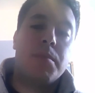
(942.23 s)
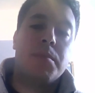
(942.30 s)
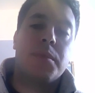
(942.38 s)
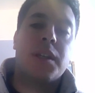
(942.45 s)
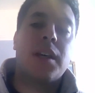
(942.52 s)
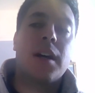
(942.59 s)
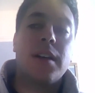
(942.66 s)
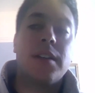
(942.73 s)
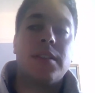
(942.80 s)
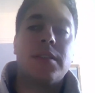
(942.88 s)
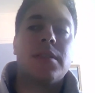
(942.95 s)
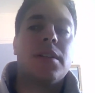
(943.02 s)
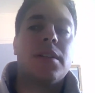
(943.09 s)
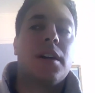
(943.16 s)

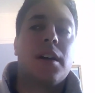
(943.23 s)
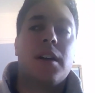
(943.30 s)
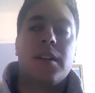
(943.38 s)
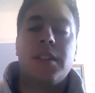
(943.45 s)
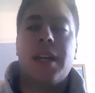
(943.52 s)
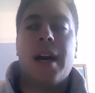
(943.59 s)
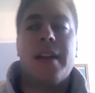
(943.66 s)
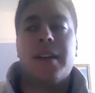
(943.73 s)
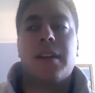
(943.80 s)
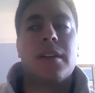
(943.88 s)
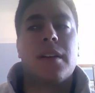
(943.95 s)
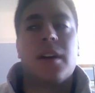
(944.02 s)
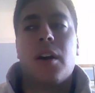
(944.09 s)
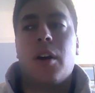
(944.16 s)
Because, yeah, like
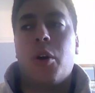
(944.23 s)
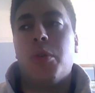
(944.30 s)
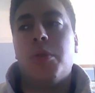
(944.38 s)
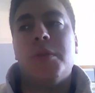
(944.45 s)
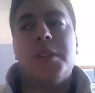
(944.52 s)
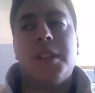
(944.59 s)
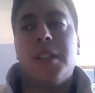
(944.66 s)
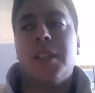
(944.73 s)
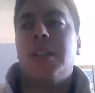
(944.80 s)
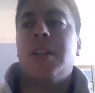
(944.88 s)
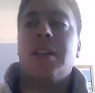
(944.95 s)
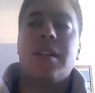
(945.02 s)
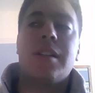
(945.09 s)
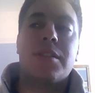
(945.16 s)

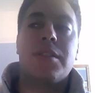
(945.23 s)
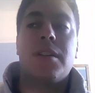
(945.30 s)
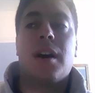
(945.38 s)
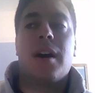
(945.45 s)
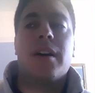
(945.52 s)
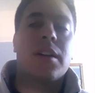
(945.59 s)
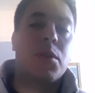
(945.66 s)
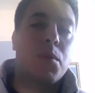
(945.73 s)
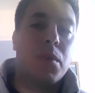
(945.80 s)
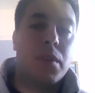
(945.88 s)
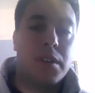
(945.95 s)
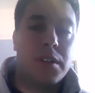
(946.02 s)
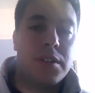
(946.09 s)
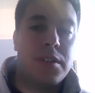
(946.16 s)
Holden is not going to
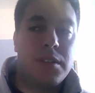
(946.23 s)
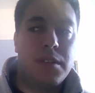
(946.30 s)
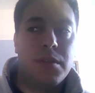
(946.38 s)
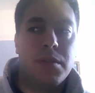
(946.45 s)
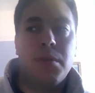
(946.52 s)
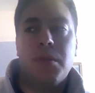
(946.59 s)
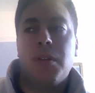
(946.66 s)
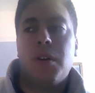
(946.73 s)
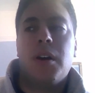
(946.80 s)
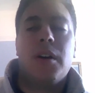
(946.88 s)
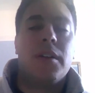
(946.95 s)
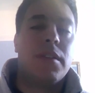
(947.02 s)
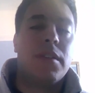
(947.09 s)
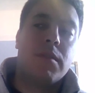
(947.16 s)
want to do
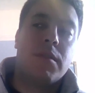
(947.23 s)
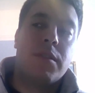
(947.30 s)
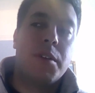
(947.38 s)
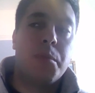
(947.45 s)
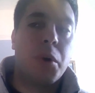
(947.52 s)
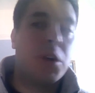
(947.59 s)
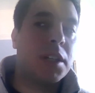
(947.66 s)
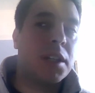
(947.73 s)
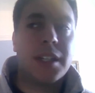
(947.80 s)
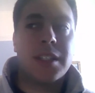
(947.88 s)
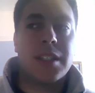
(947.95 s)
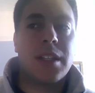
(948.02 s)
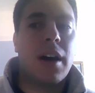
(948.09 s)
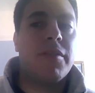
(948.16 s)
the
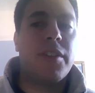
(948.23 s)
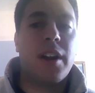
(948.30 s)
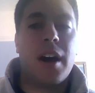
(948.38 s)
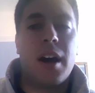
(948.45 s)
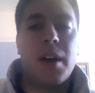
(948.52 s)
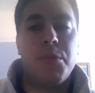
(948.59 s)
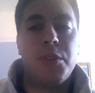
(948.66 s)
marketing stuff that I'm